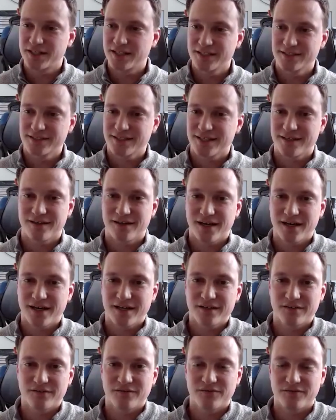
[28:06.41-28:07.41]
things that are out
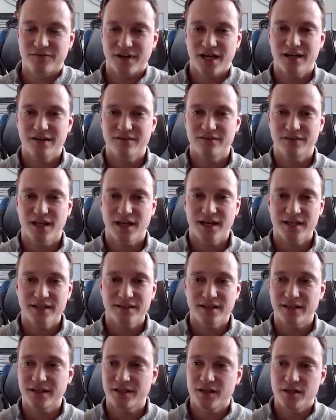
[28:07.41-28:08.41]
of out of line
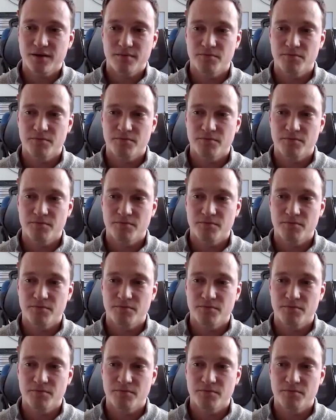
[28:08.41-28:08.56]
like